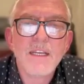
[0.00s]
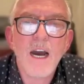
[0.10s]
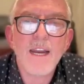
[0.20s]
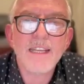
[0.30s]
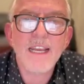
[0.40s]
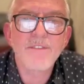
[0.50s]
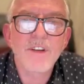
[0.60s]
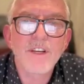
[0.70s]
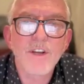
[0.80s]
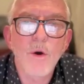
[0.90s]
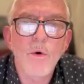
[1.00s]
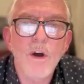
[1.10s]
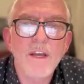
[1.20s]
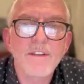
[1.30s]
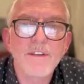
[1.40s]
God had given
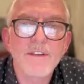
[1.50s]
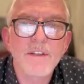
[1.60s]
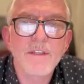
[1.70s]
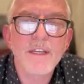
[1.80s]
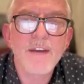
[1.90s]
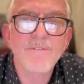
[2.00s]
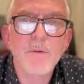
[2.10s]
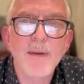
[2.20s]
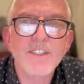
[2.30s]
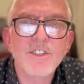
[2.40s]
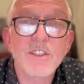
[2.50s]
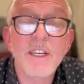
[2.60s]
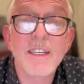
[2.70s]
Noah information